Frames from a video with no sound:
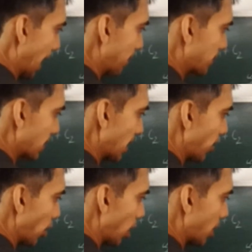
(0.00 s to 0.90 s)
a epsilon
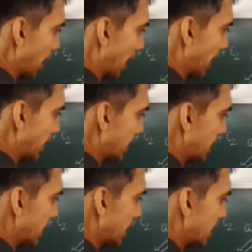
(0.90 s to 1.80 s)
naught by
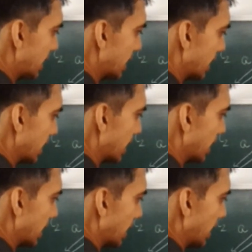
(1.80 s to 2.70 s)
d
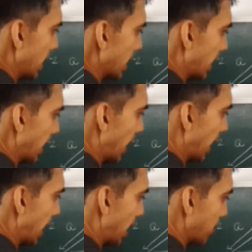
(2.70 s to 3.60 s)

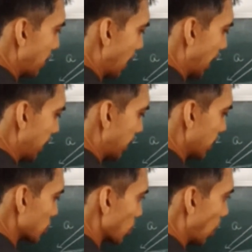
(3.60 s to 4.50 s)
k
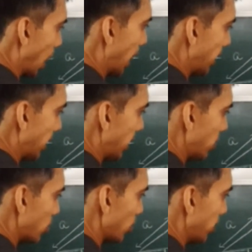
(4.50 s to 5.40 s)
minus 1
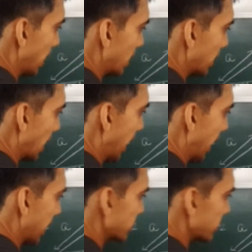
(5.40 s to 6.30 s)
into delta
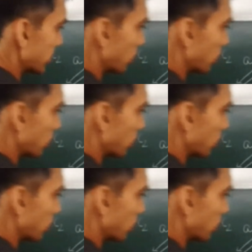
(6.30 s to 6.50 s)
x. This is